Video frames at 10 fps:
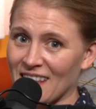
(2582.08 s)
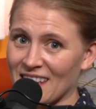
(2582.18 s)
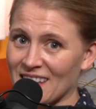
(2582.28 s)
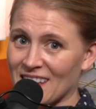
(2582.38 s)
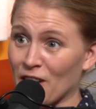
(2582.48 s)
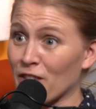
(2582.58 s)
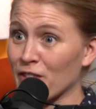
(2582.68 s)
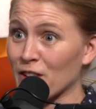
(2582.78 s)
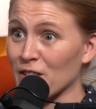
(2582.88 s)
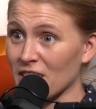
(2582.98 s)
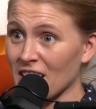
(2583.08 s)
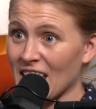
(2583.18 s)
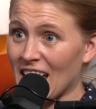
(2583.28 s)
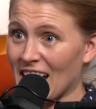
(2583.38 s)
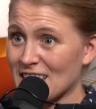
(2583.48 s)
to like get our food.
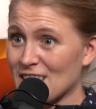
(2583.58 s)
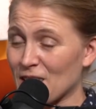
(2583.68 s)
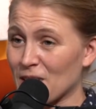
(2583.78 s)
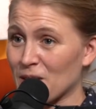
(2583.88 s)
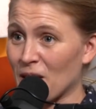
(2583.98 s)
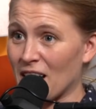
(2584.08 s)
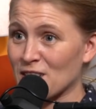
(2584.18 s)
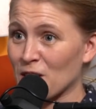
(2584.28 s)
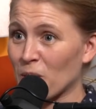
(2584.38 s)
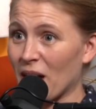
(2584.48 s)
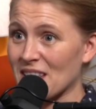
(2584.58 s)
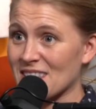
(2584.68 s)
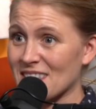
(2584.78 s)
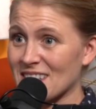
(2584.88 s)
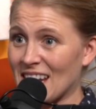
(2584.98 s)
And so I took
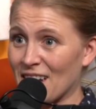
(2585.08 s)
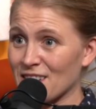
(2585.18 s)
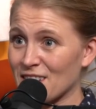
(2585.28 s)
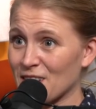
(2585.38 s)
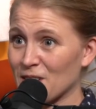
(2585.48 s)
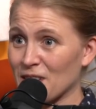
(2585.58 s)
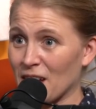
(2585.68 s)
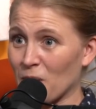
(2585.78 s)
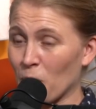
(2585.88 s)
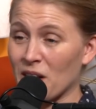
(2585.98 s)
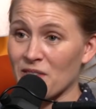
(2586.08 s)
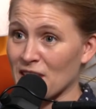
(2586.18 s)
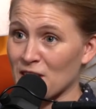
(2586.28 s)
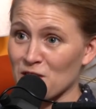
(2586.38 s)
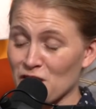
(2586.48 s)
Wes down to like one of
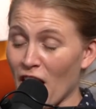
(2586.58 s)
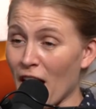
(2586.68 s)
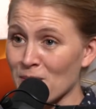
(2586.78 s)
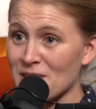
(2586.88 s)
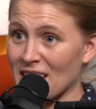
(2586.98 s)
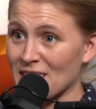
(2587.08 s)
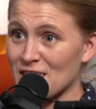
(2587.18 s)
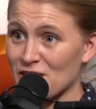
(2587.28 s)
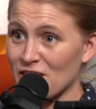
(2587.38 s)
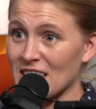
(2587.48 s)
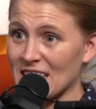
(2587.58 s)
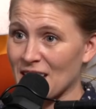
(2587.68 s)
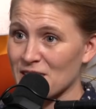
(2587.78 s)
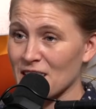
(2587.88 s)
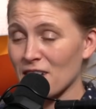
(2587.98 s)
the little shops down the street. And
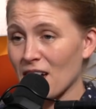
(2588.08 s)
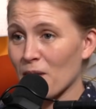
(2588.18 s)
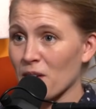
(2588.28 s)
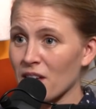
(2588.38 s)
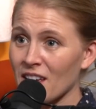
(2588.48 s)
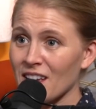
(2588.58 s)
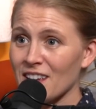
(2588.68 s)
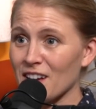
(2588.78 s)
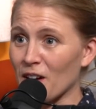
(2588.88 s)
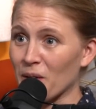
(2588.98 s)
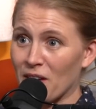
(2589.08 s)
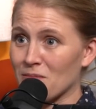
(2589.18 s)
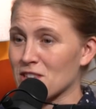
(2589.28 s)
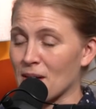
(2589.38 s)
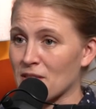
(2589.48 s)
I was like, okay, well, we
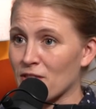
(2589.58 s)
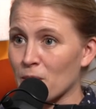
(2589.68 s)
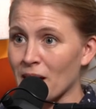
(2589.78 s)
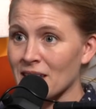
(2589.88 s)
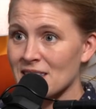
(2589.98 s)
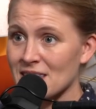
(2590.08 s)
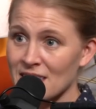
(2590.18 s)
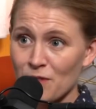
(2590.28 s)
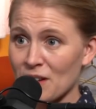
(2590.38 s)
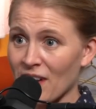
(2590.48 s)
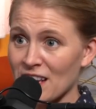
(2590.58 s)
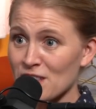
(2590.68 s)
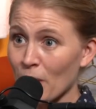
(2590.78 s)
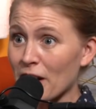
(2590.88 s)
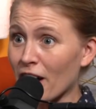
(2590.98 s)
haven't been shopping for a while. Let's see if we can find a
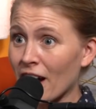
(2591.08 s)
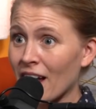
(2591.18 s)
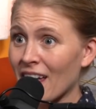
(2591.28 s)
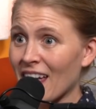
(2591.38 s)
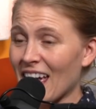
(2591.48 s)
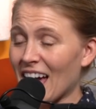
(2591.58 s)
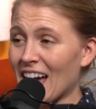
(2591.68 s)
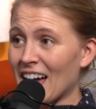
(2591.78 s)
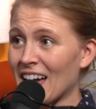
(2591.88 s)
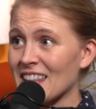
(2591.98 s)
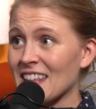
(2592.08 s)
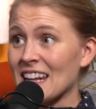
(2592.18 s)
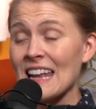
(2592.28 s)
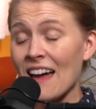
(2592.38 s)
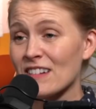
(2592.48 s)
sweater. They
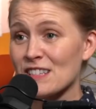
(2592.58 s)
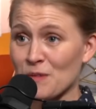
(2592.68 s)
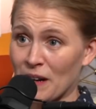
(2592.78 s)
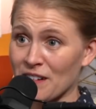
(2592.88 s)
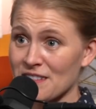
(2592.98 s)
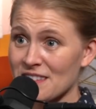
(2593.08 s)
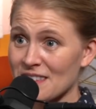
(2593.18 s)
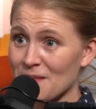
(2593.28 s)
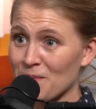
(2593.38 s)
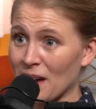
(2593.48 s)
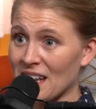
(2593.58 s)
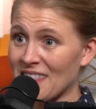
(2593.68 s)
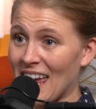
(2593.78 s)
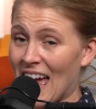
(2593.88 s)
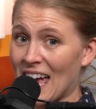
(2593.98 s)
didn't have any sweaters,
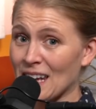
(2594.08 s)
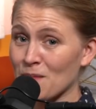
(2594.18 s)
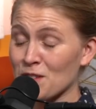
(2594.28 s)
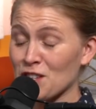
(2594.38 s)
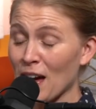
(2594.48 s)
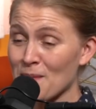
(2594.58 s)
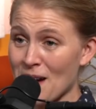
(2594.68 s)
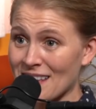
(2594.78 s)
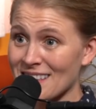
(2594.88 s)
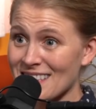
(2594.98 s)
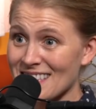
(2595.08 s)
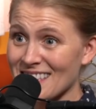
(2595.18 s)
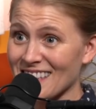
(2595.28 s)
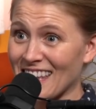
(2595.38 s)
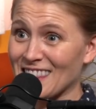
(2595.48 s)
but they had
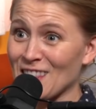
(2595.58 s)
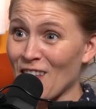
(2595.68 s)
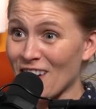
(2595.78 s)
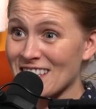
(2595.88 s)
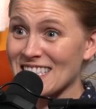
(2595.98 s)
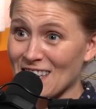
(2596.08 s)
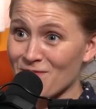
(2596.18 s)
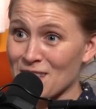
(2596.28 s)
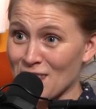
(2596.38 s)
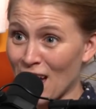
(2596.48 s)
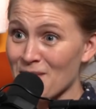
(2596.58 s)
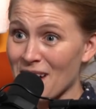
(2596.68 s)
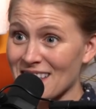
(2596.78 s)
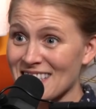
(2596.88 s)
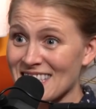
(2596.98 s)
pajamas, like the long sleeve
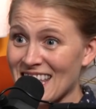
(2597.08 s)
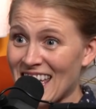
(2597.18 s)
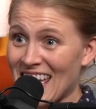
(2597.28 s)
pajamas.